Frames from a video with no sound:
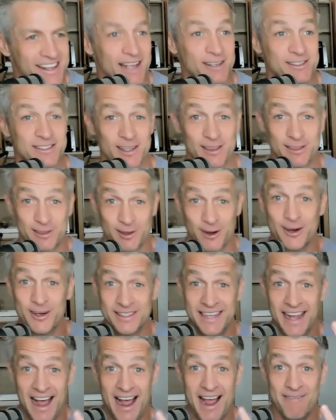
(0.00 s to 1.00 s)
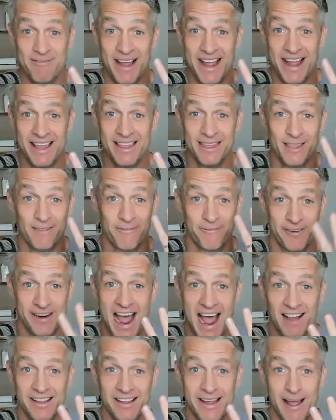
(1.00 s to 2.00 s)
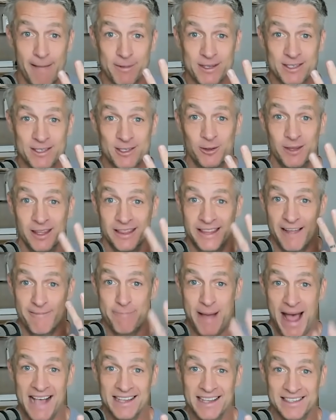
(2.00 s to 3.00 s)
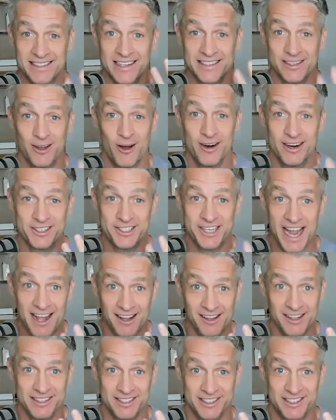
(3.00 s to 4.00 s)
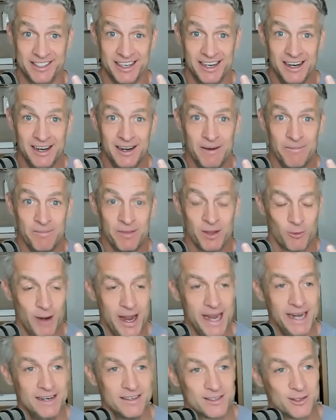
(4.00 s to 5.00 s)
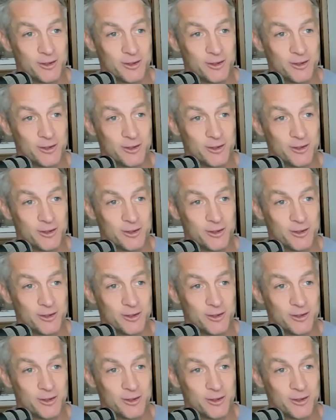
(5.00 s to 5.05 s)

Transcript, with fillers: It's the third time in the finale episode that they've passed us on a challenge, mm-hmm. right?